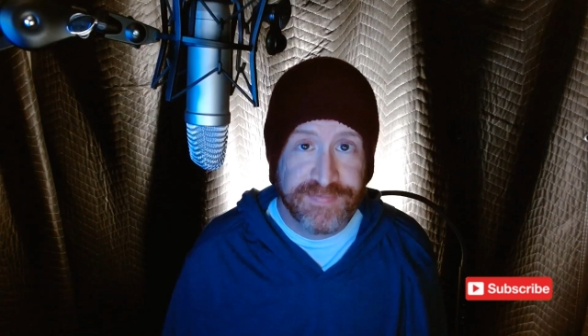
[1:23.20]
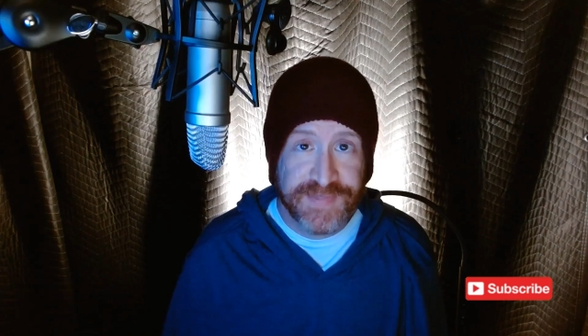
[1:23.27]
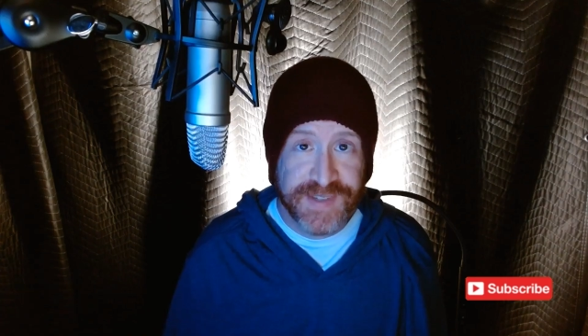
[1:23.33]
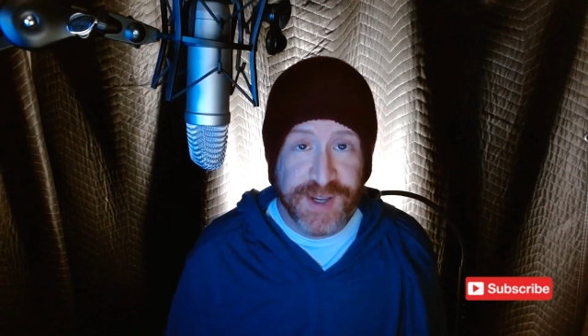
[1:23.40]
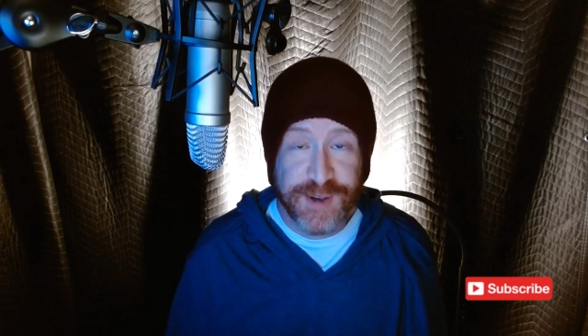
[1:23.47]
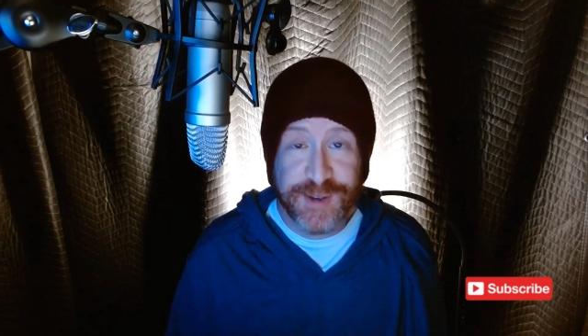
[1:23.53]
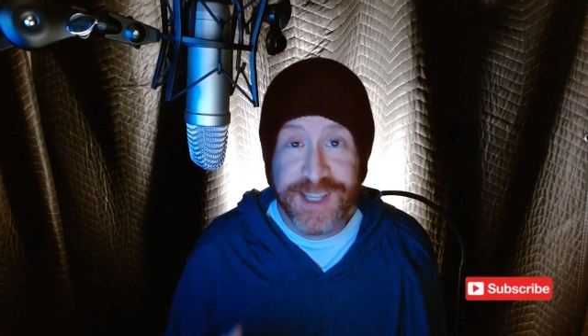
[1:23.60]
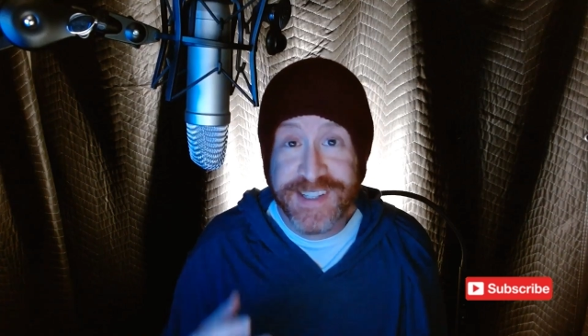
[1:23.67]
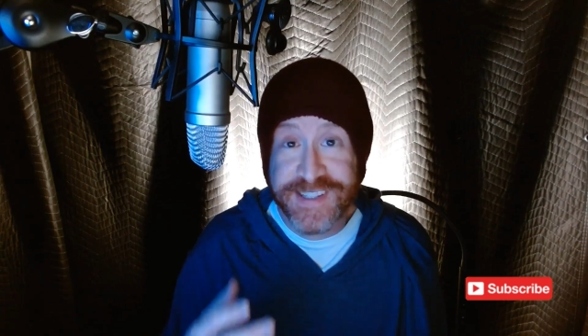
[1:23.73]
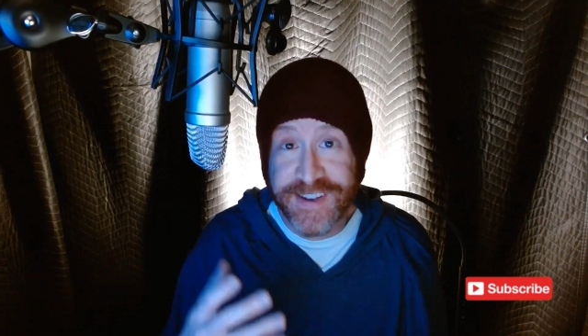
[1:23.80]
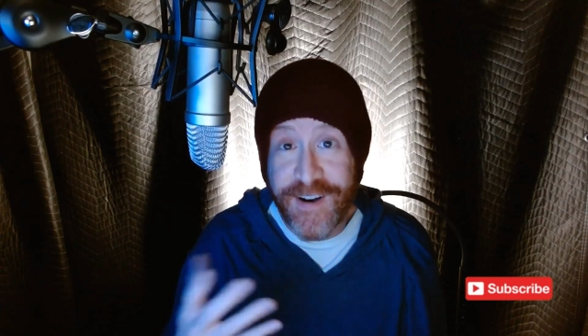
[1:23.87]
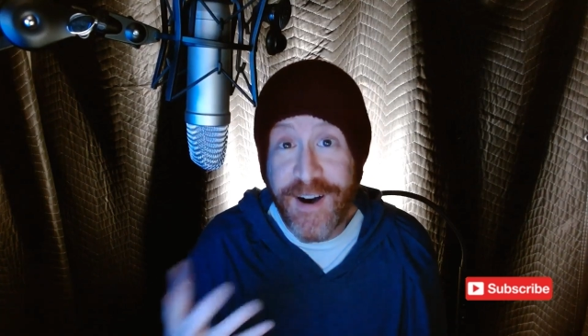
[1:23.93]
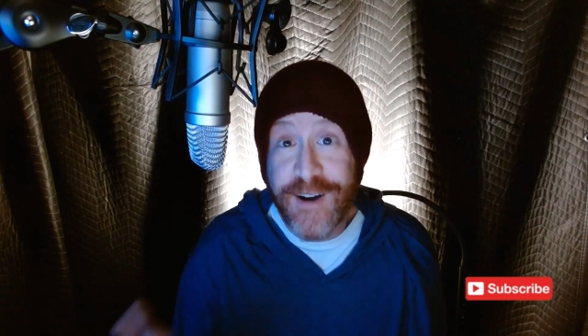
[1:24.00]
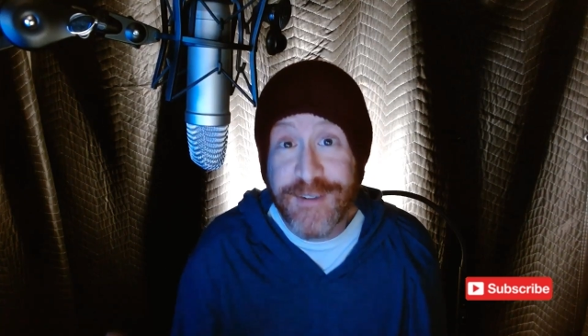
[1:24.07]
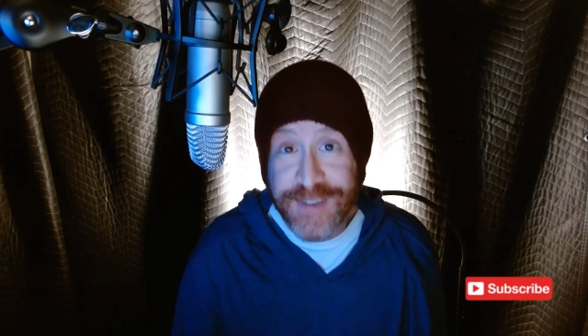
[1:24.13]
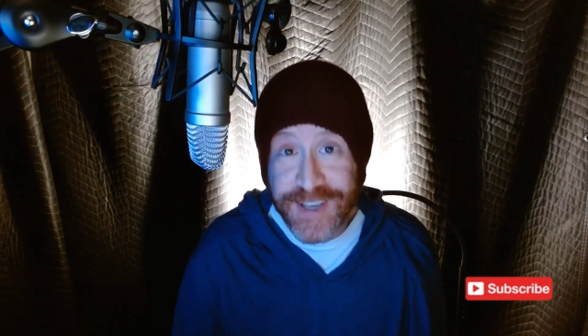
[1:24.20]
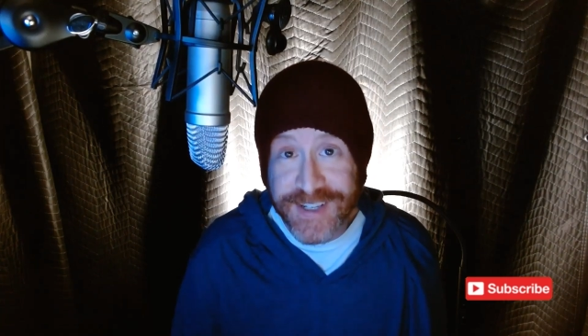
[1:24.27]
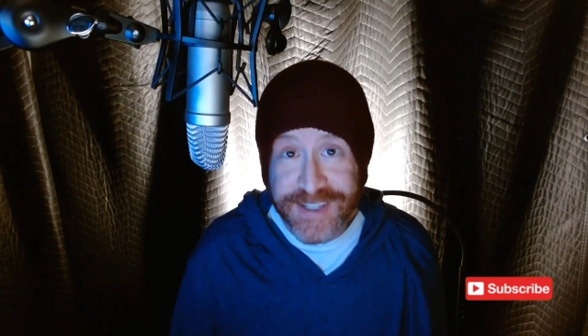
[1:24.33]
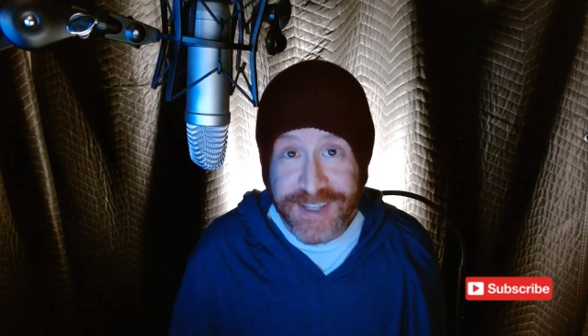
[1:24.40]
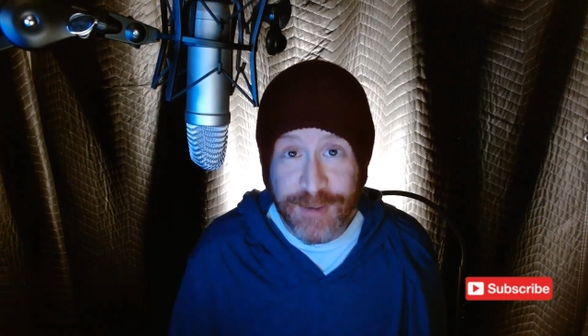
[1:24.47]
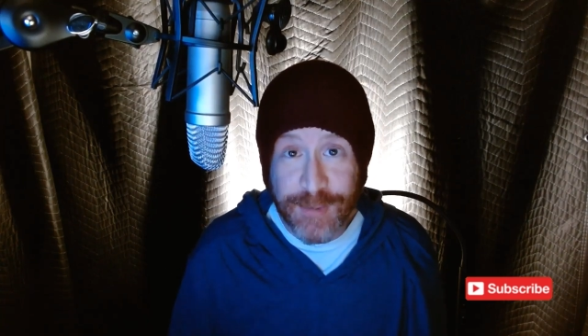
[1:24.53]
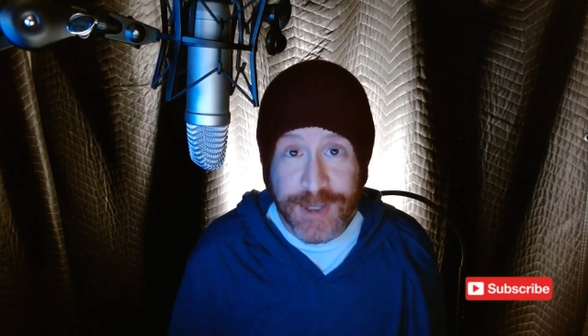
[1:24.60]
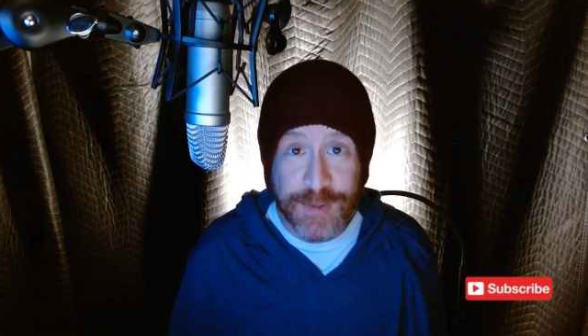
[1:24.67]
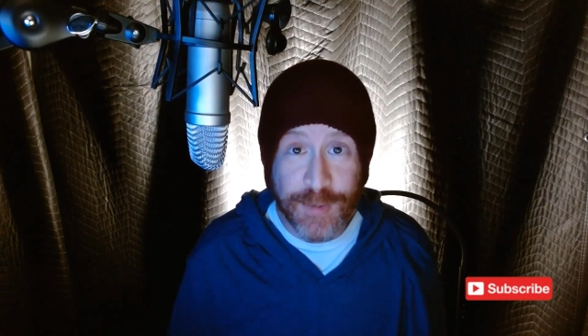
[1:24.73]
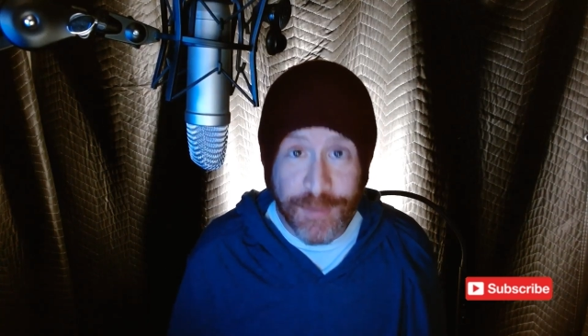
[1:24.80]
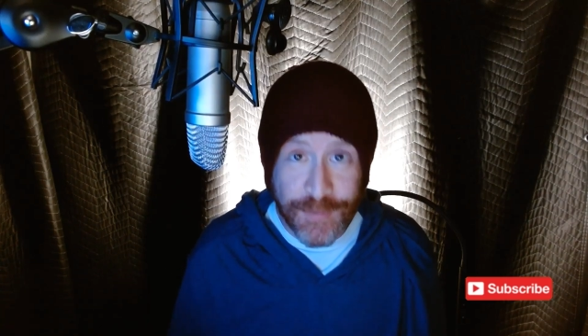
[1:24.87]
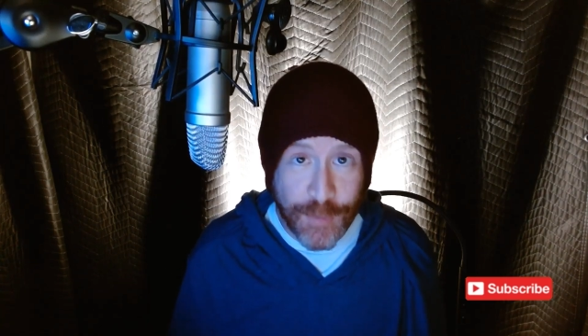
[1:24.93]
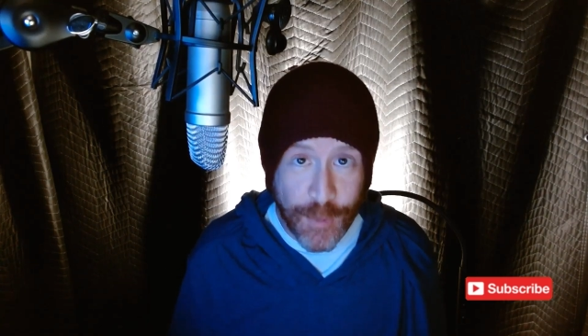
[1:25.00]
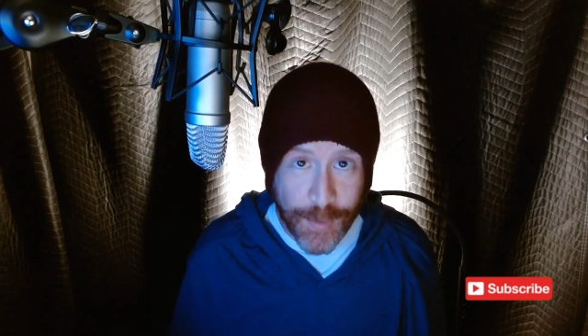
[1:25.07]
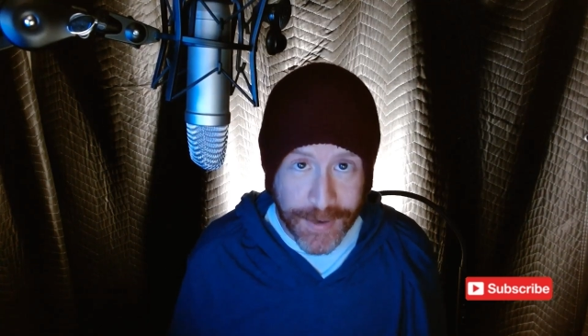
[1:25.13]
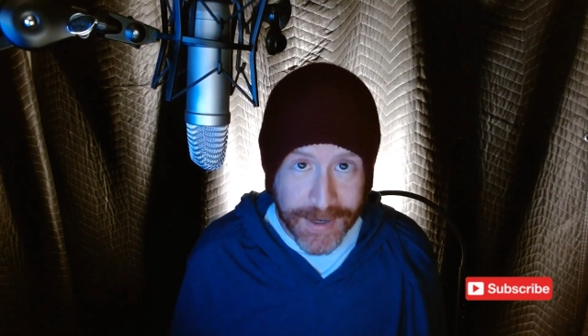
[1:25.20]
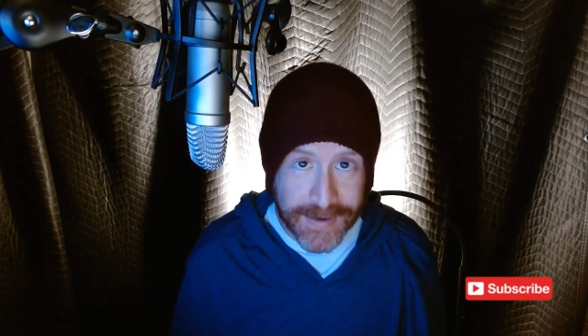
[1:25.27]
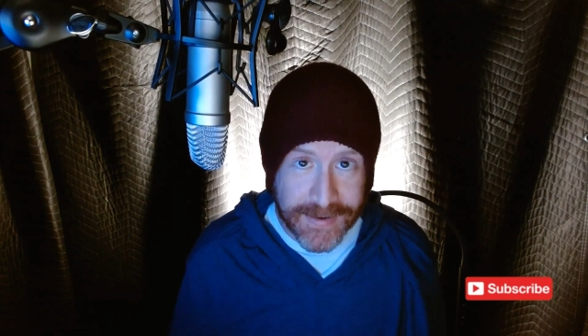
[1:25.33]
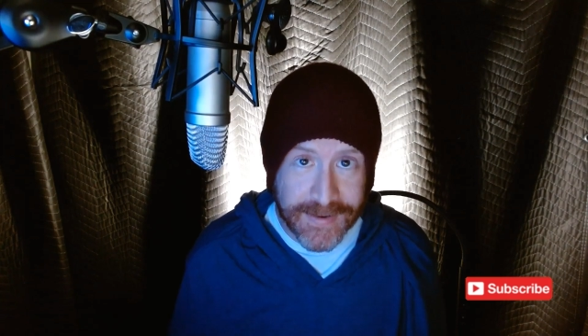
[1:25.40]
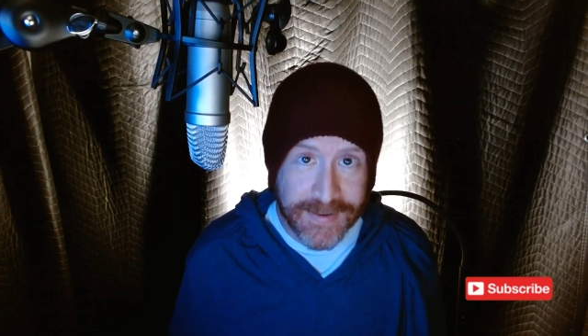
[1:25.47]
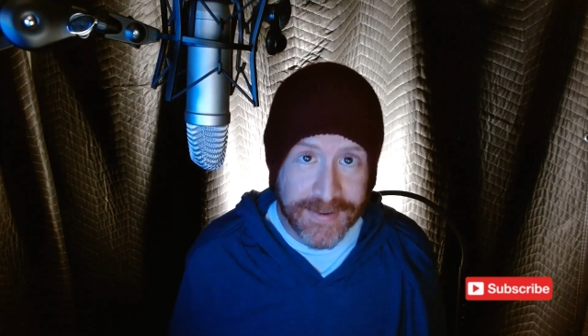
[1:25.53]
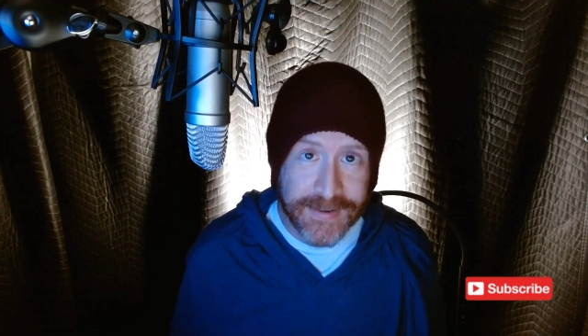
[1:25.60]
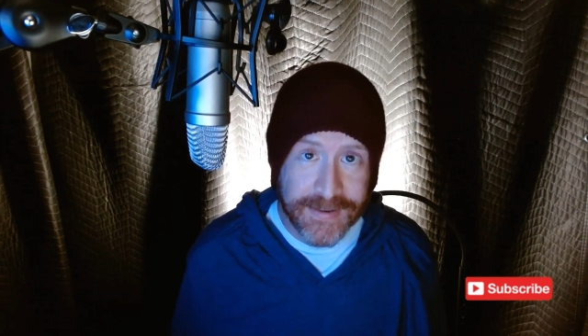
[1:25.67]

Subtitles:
So that's obviously what to avoid.